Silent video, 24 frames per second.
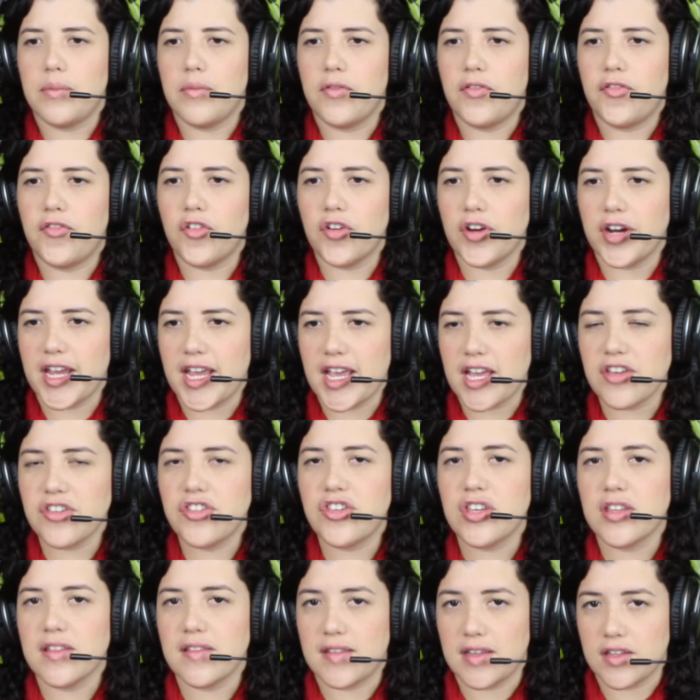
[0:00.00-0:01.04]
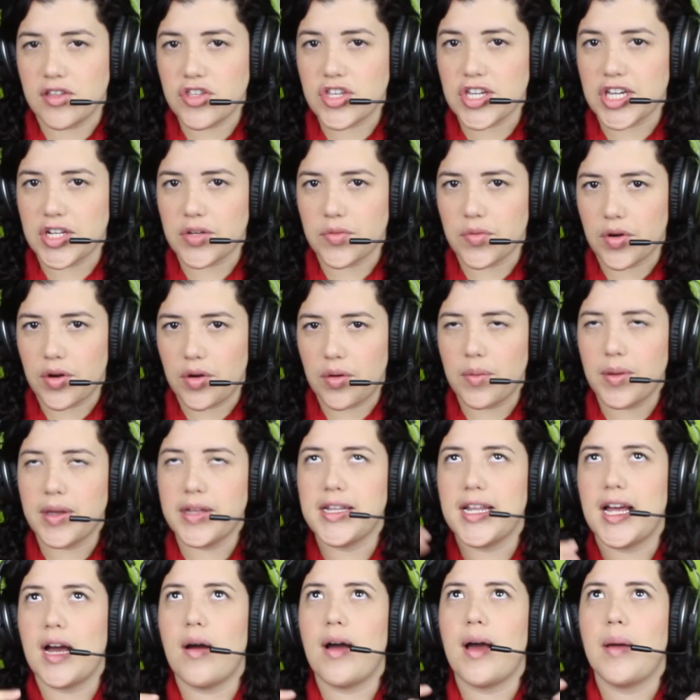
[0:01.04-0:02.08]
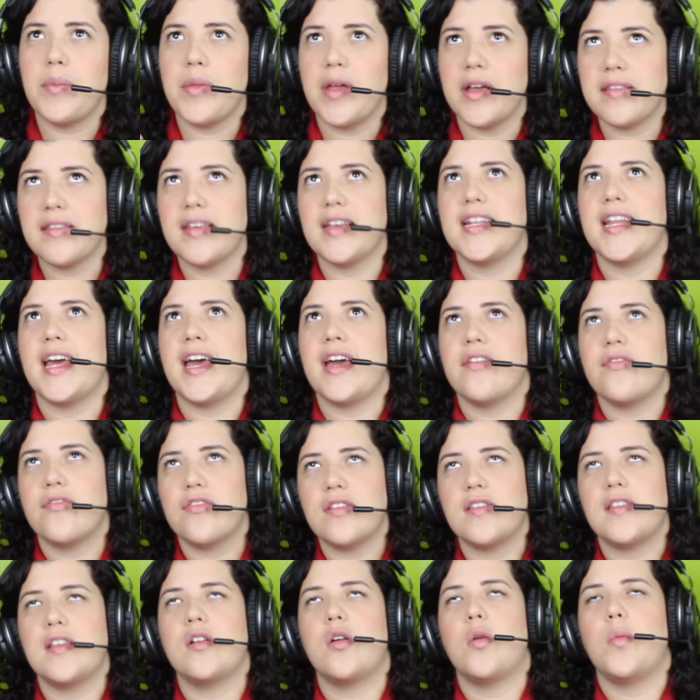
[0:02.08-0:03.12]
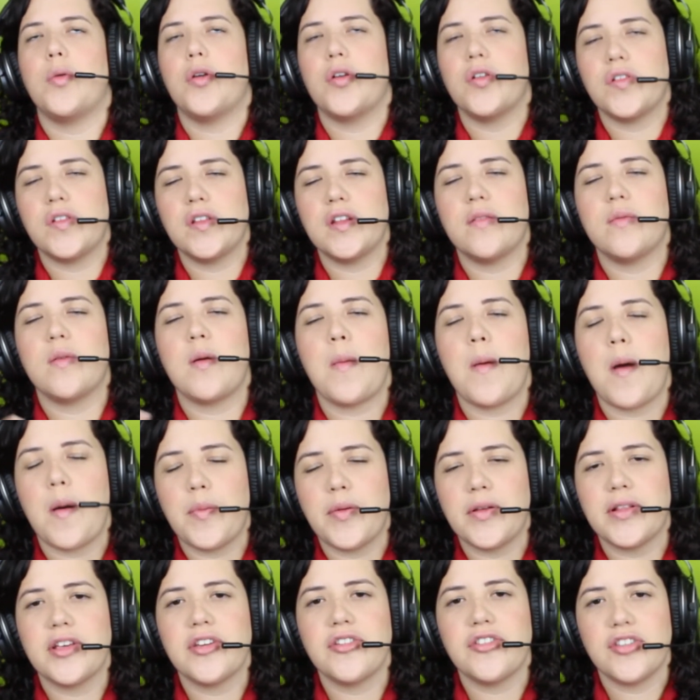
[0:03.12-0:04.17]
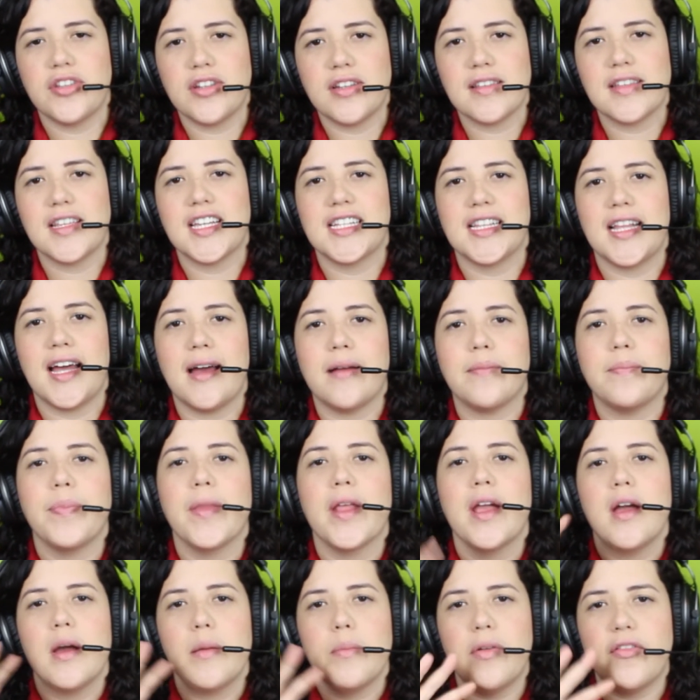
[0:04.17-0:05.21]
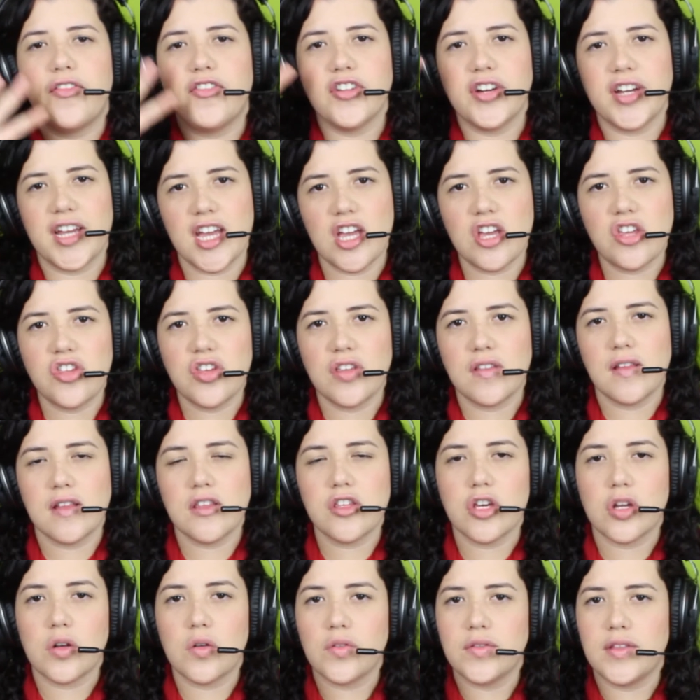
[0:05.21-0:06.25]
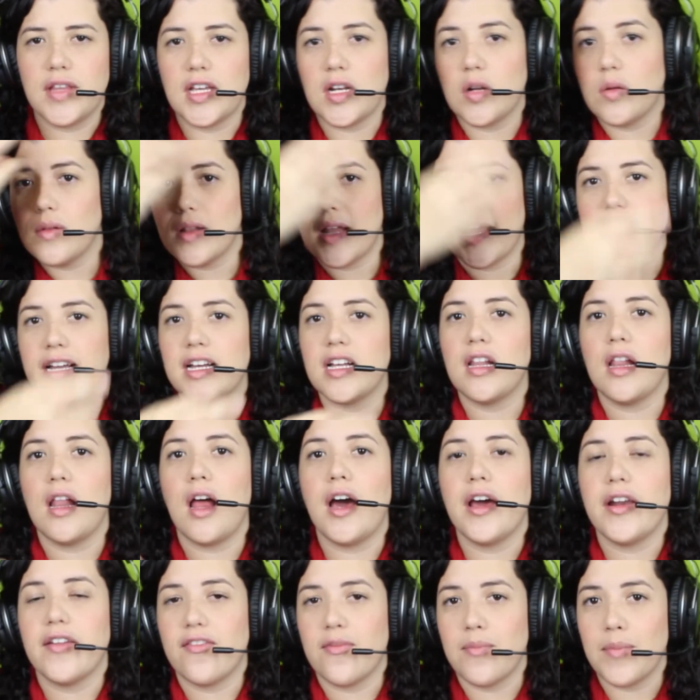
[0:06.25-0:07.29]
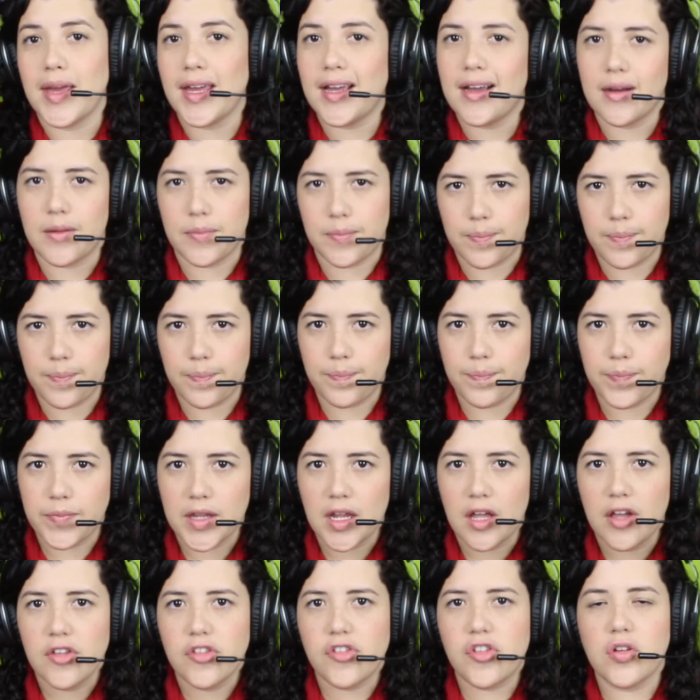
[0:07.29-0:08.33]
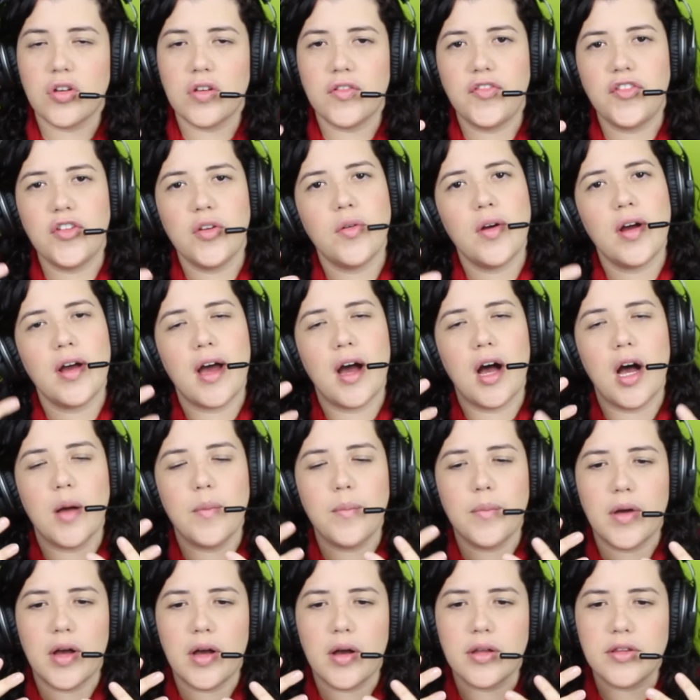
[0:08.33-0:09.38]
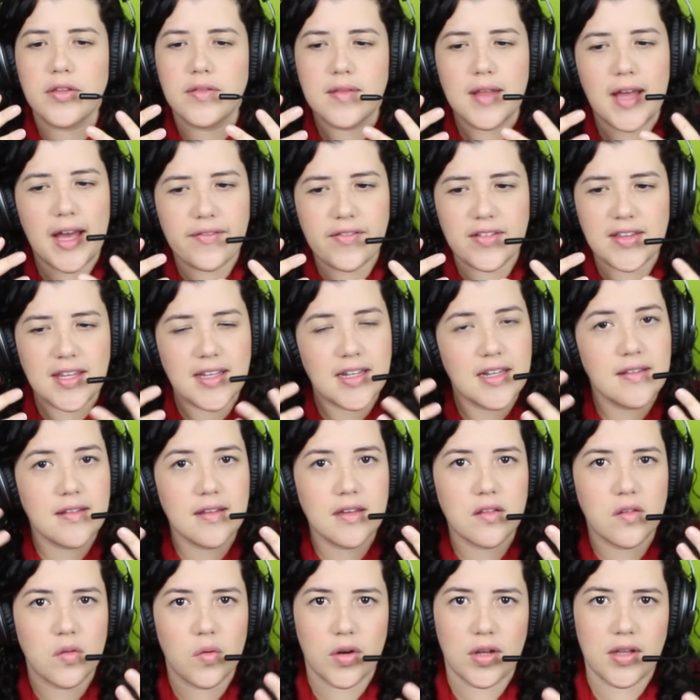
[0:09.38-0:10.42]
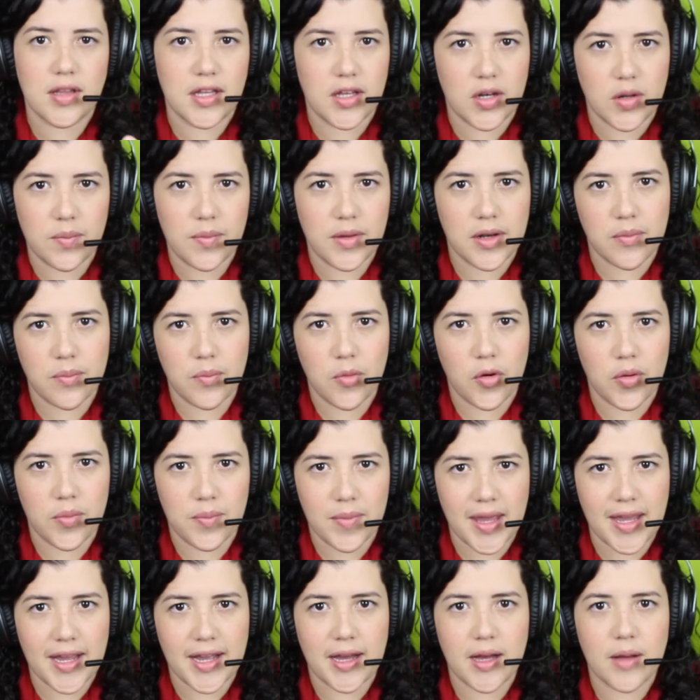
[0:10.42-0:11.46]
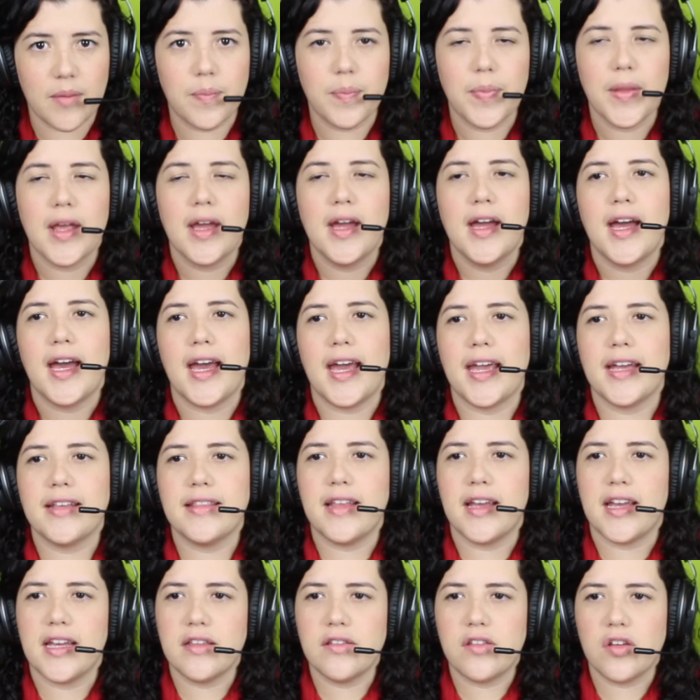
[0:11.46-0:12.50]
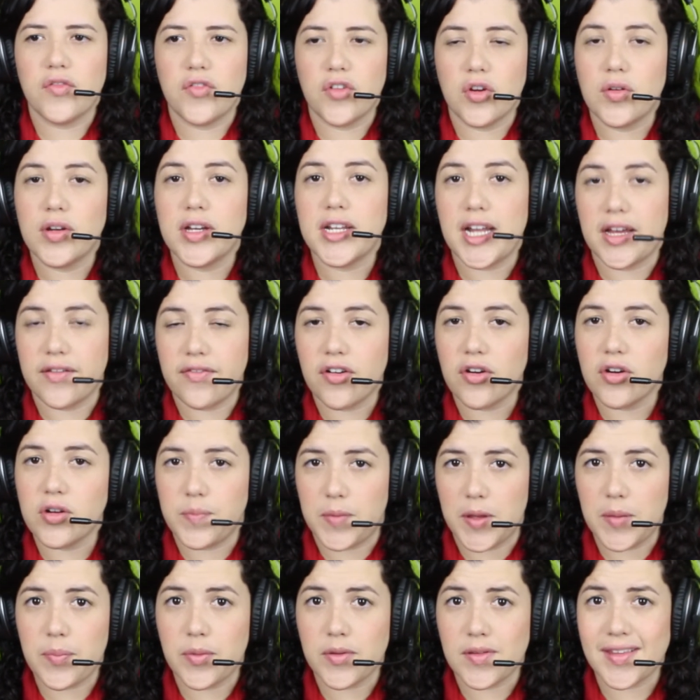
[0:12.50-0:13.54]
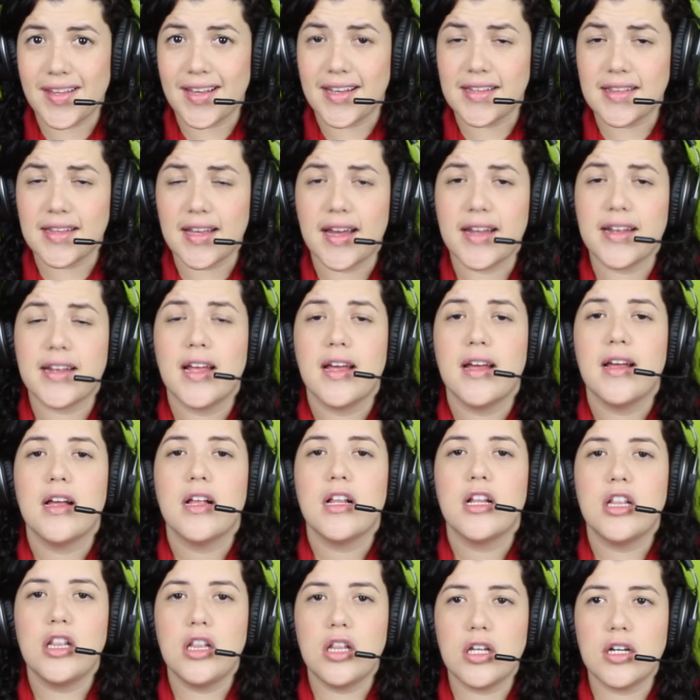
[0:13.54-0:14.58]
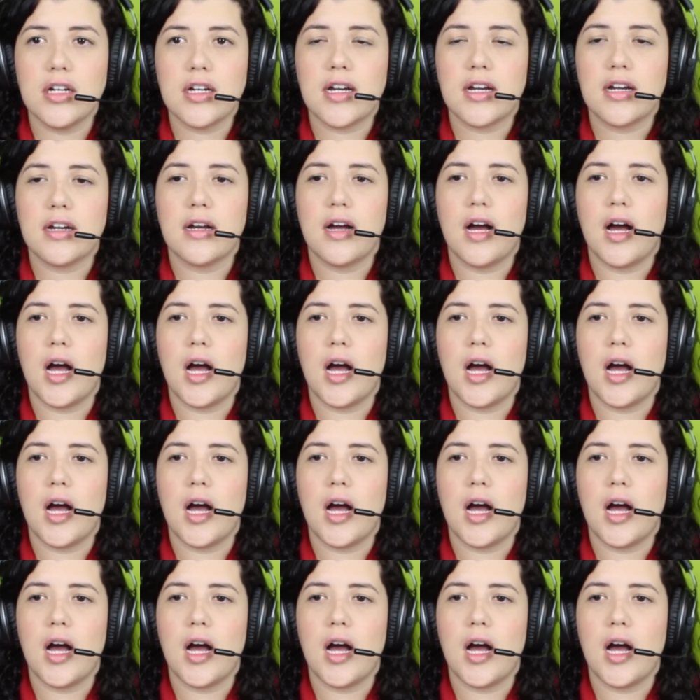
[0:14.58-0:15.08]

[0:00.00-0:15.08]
for Asians in general, and now I'm not saying that every single person of the population is like that, but for Asians in general, they don't like a lot of makeup. So if you have a tendency to wear a little bit of more makeup and the interview, and I've heard people saying that look